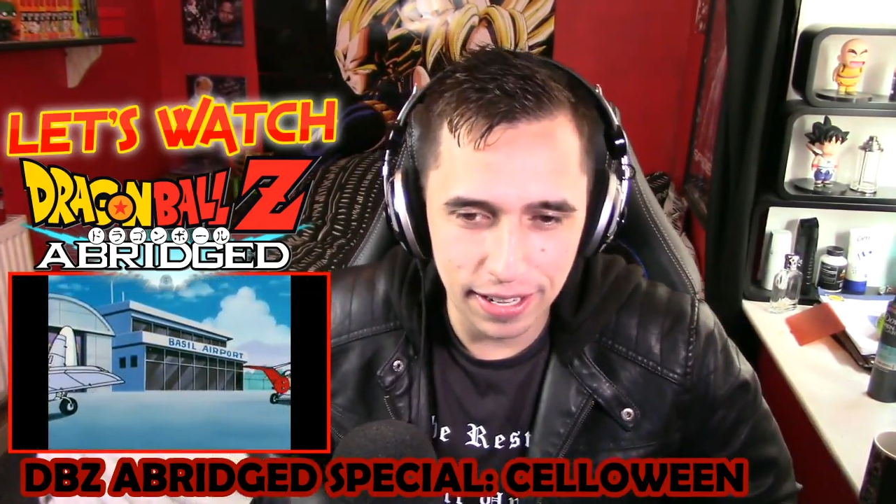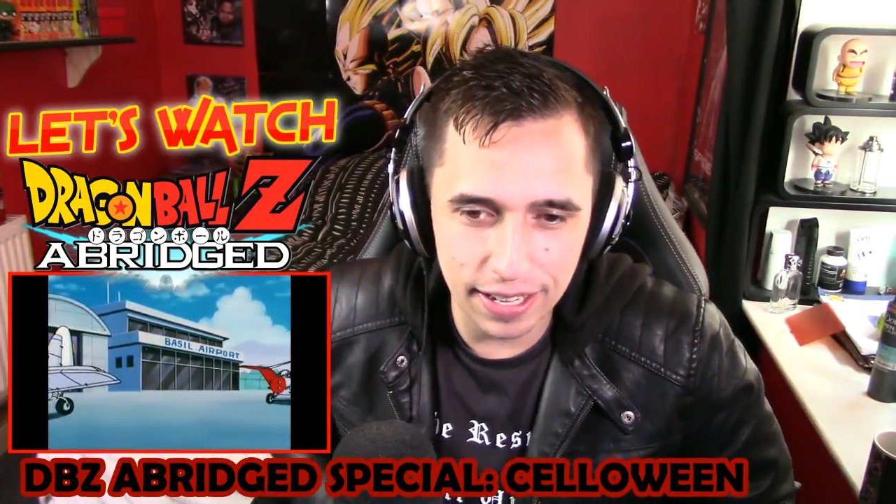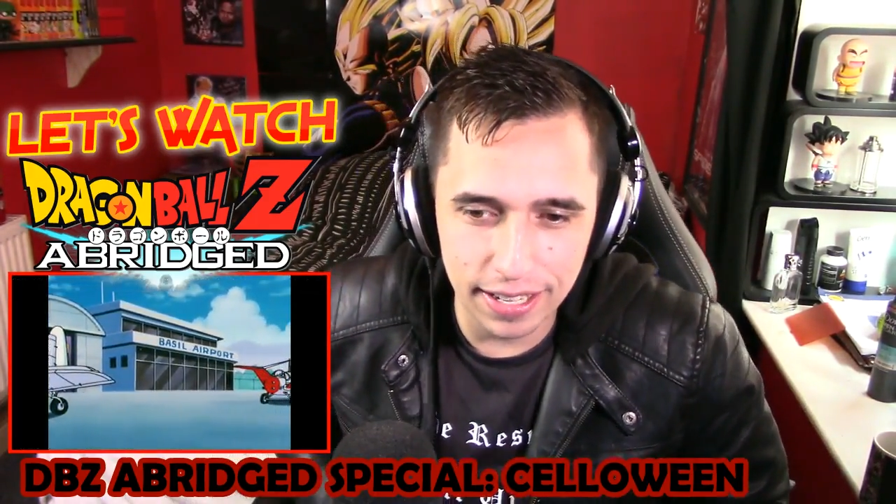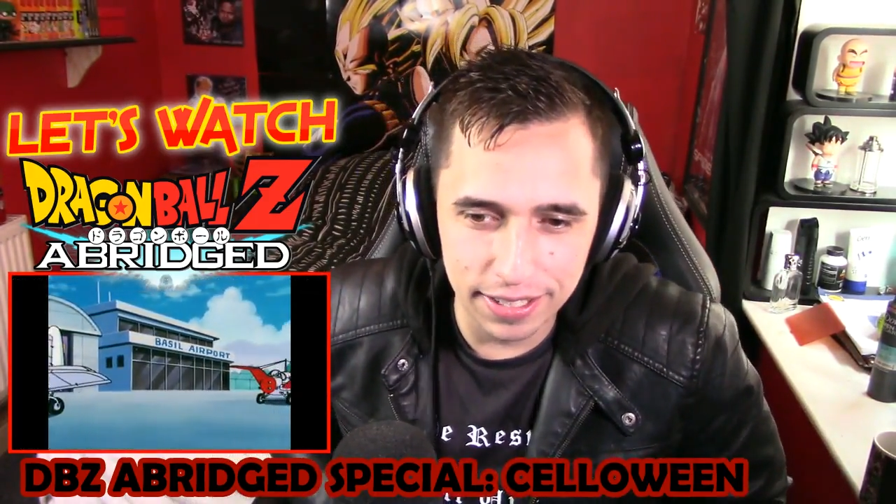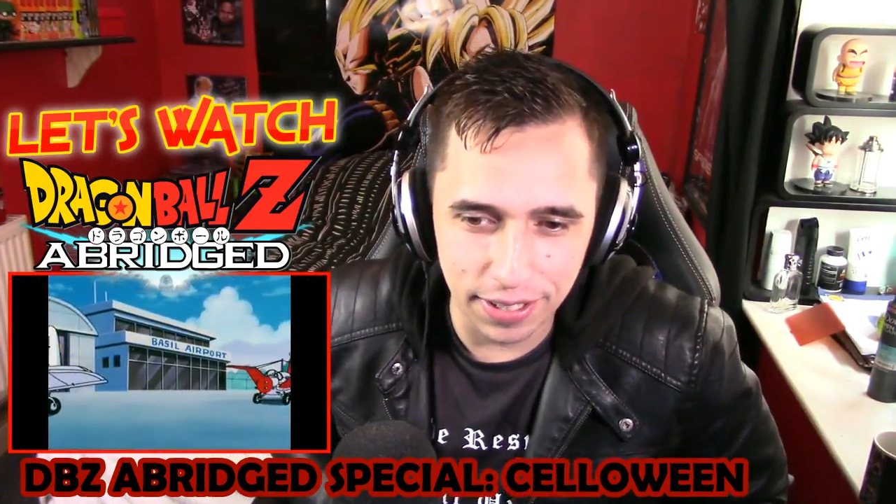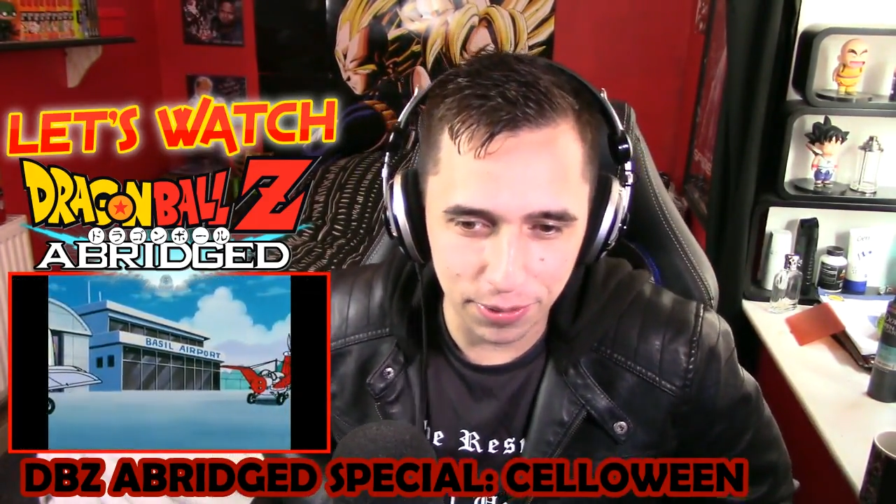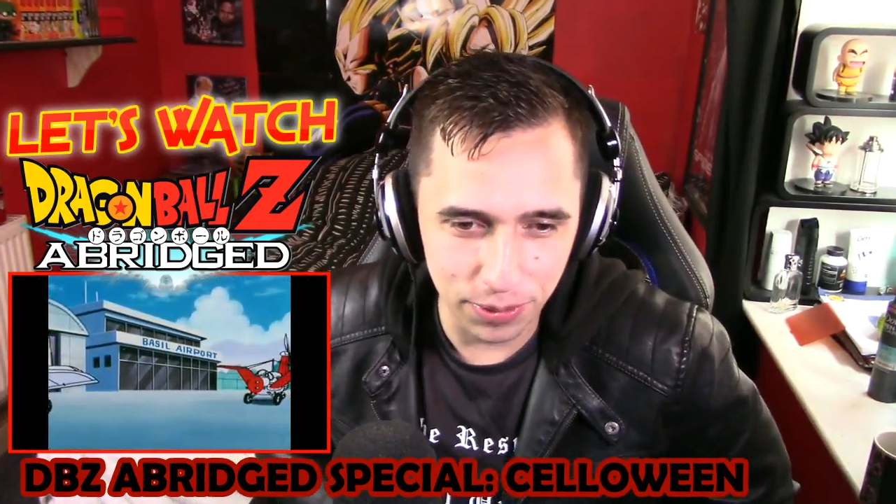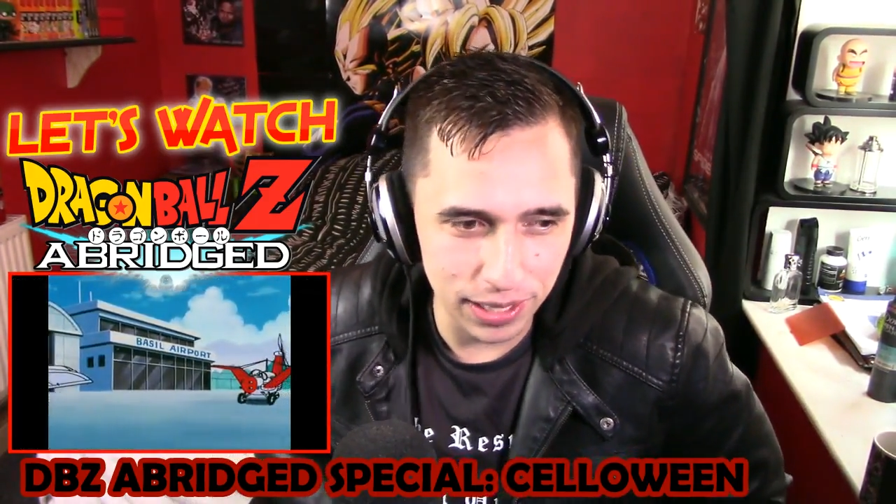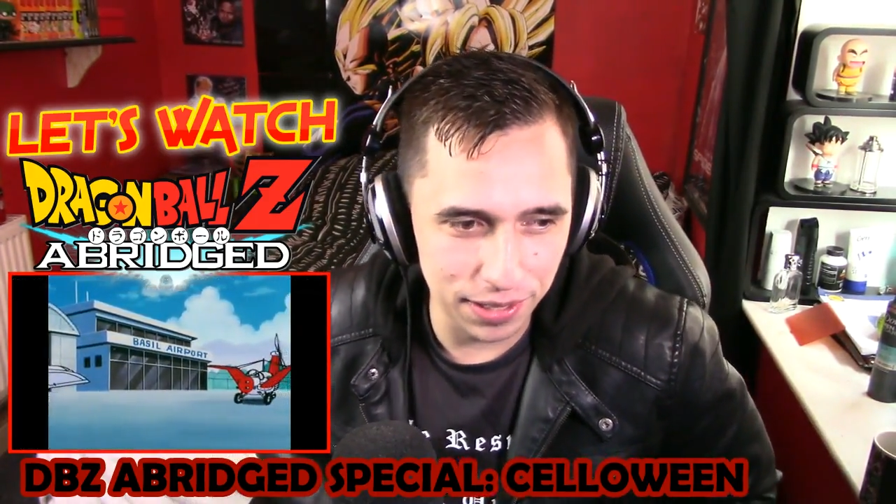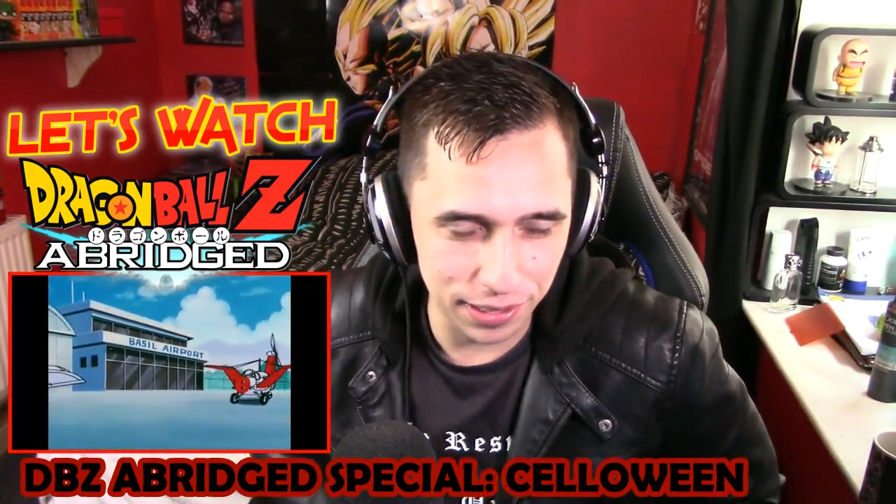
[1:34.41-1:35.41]
And I
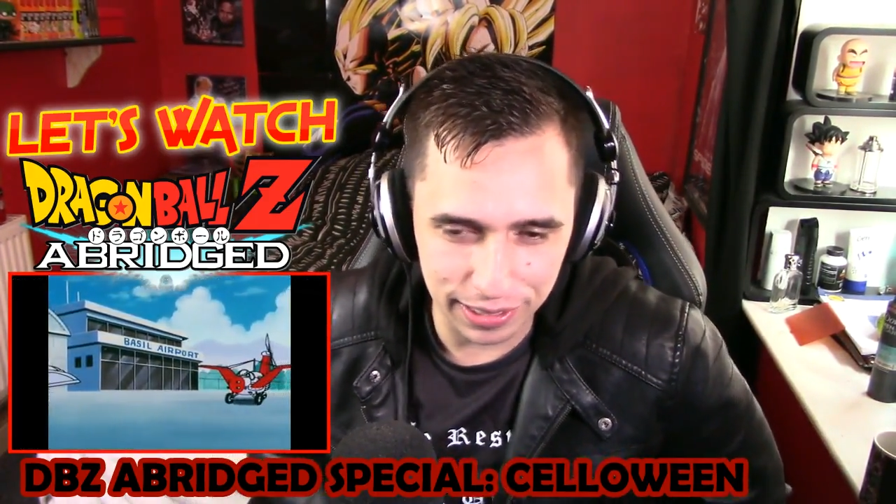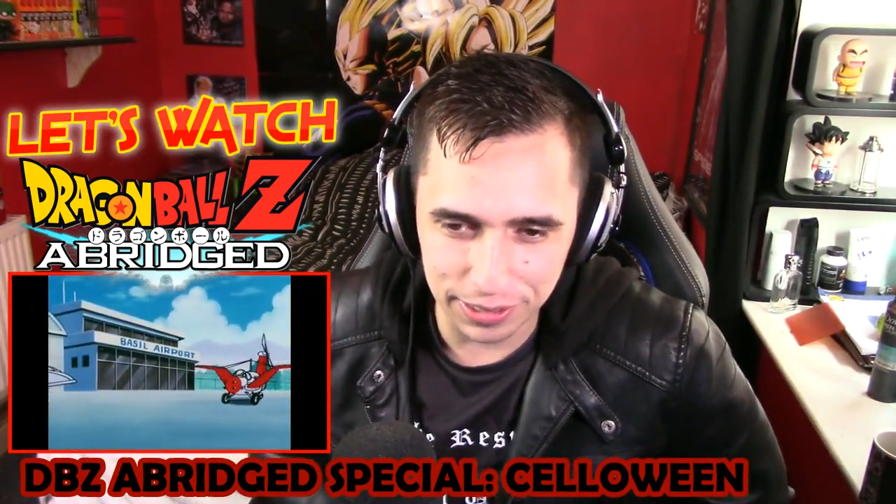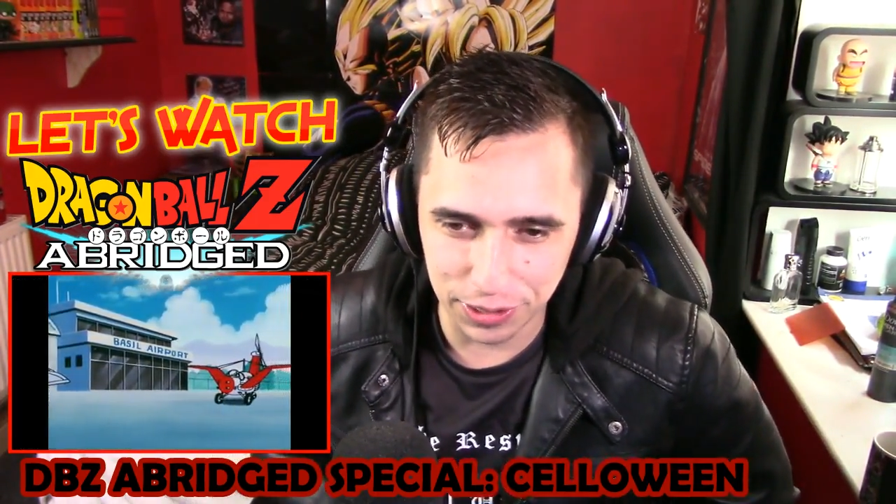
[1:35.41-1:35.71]
really think this